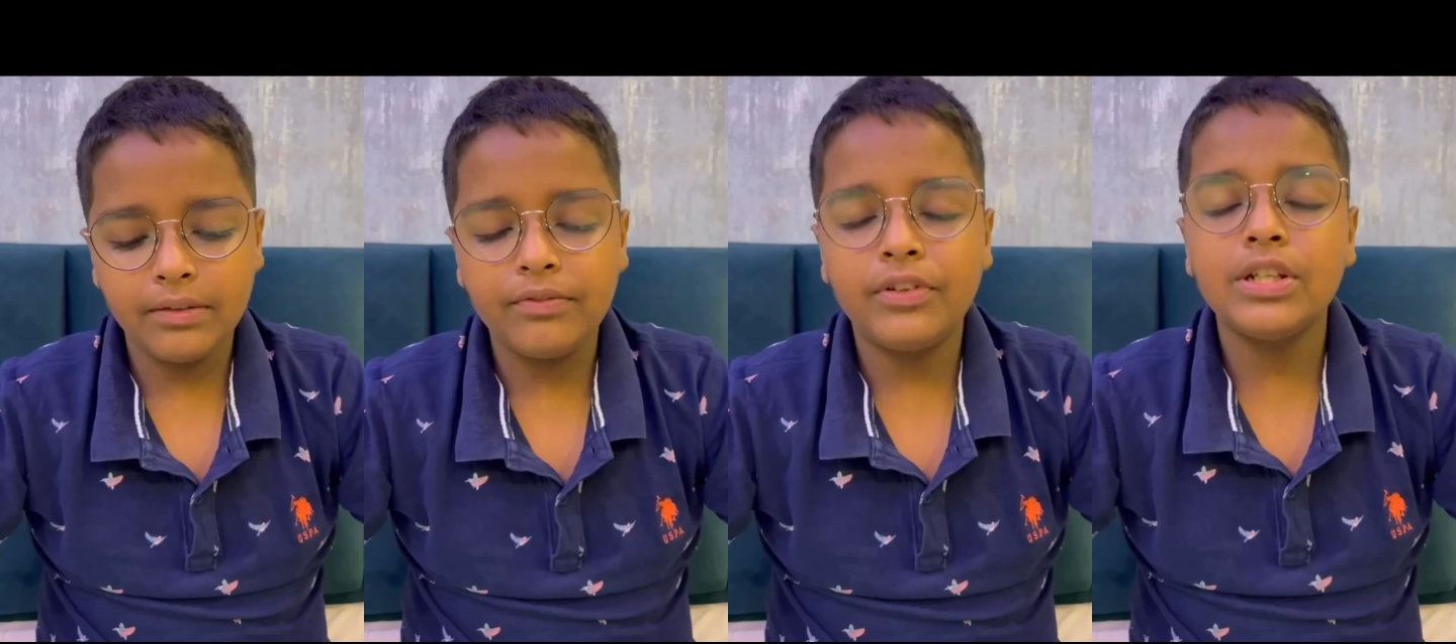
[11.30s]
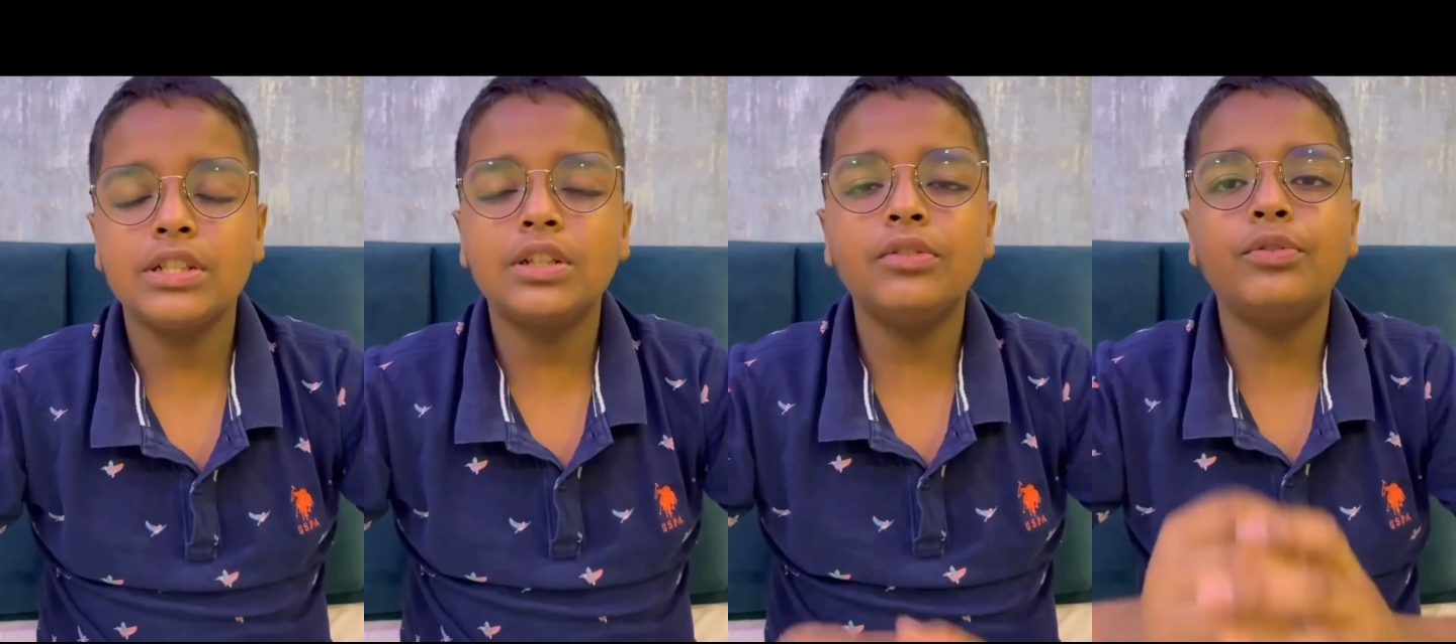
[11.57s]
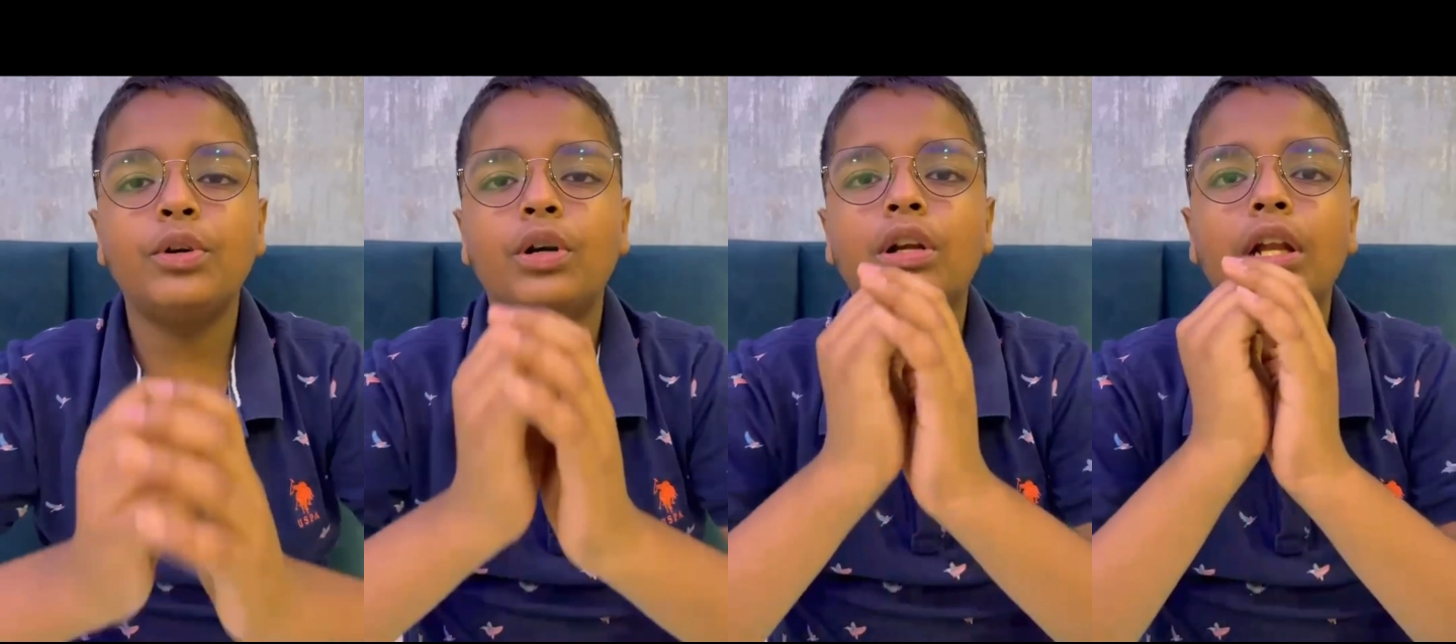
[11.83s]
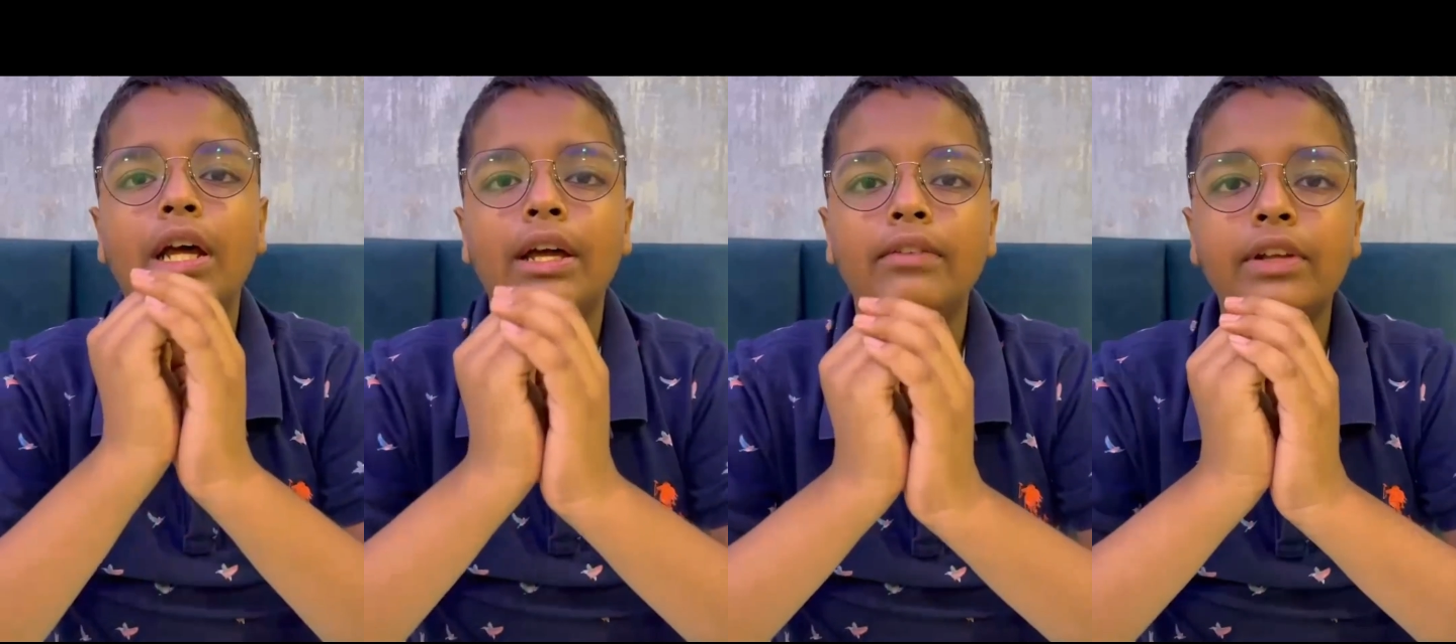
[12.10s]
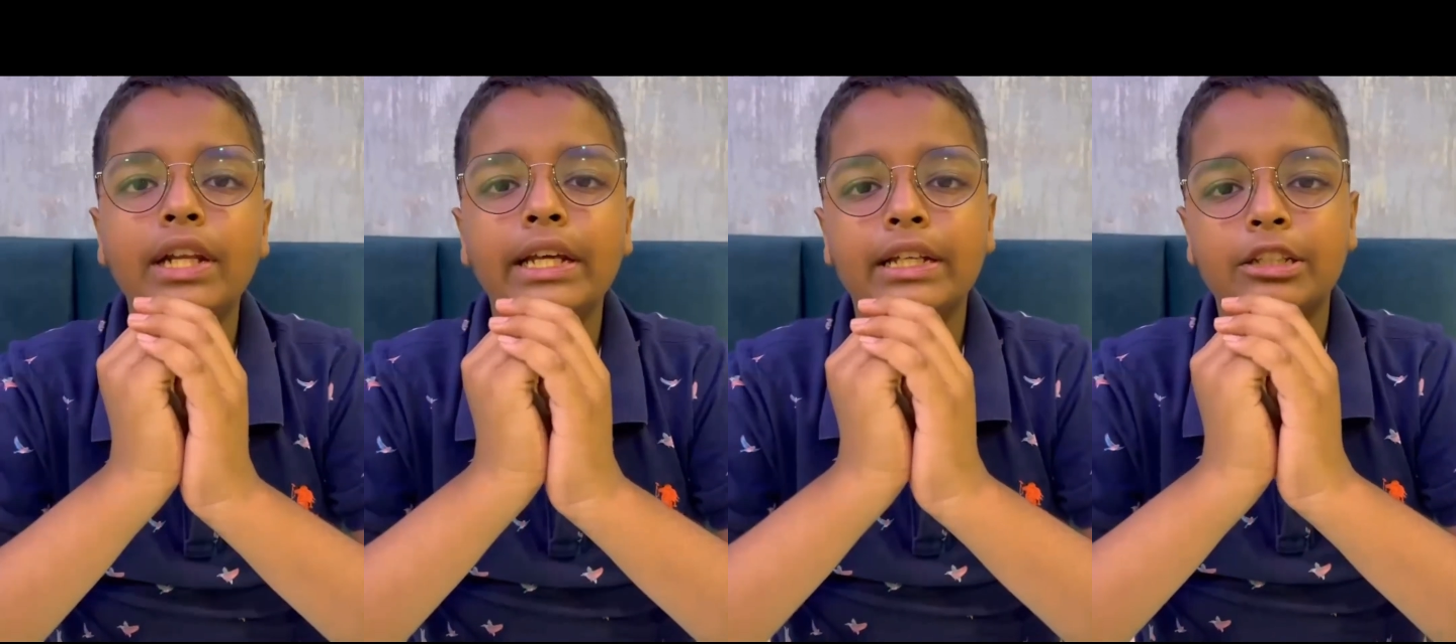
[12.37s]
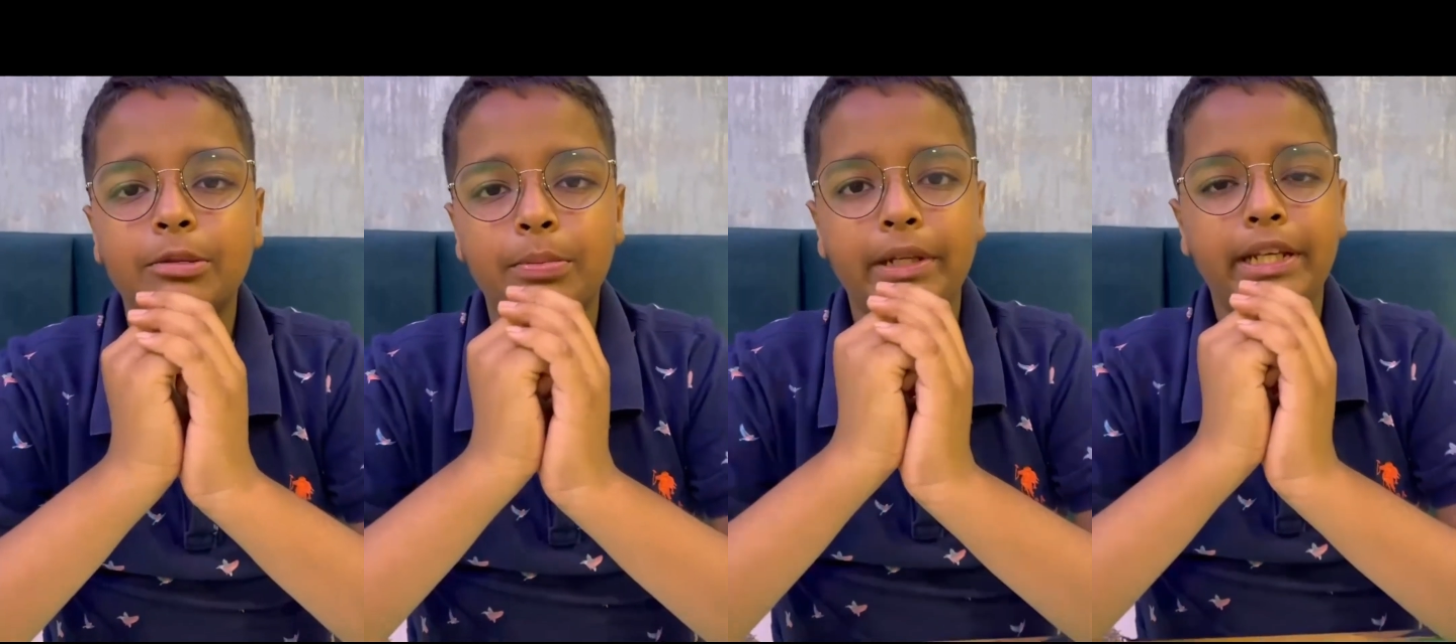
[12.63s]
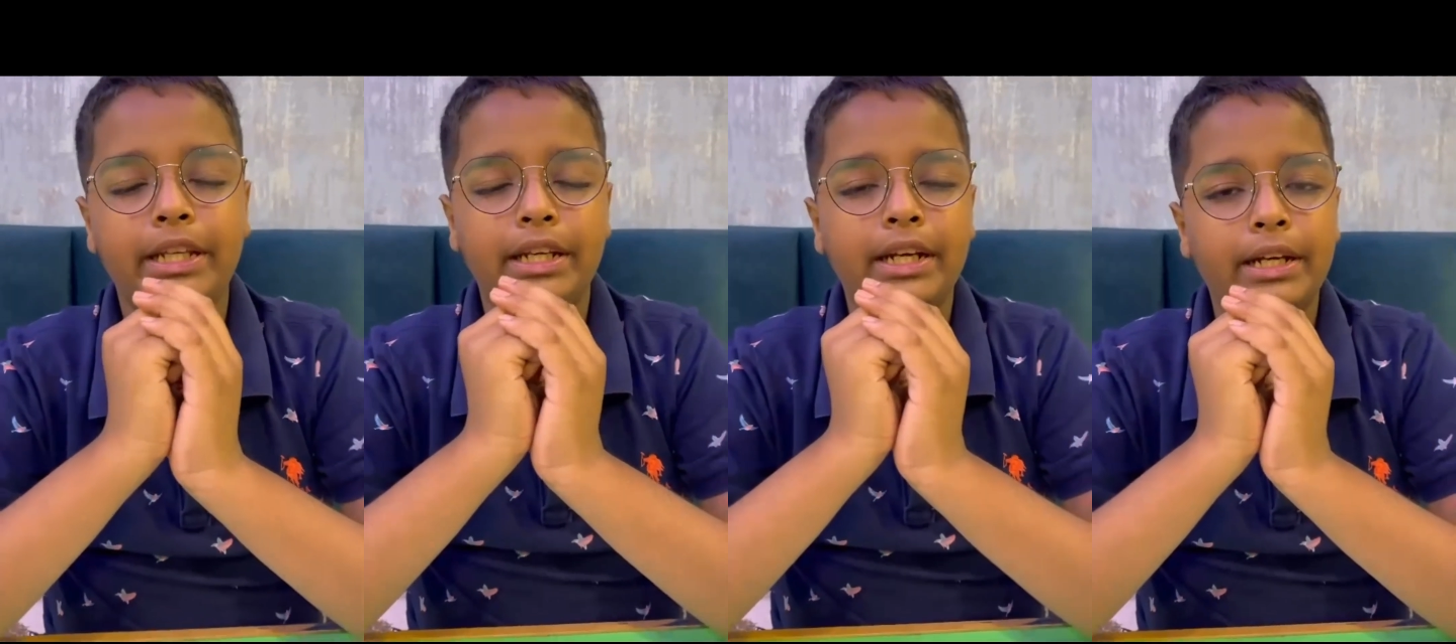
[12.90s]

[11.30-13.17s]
First of all, I will explain